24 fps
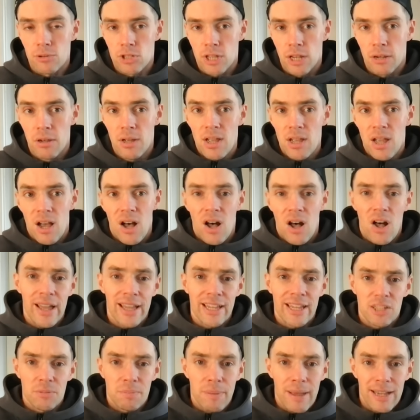So I
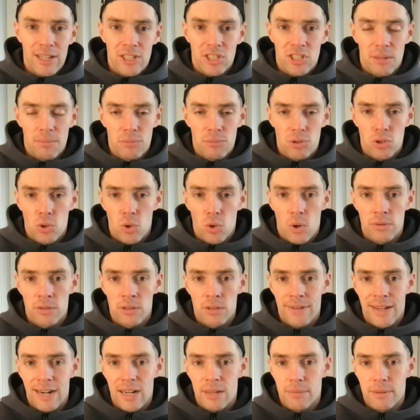expect some sort of
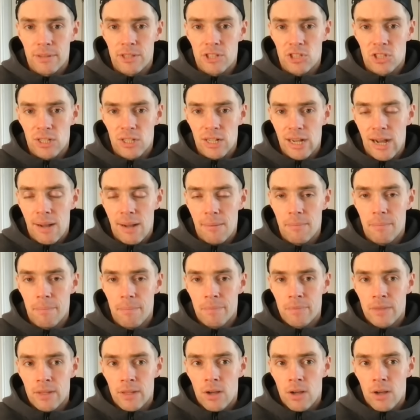developments to come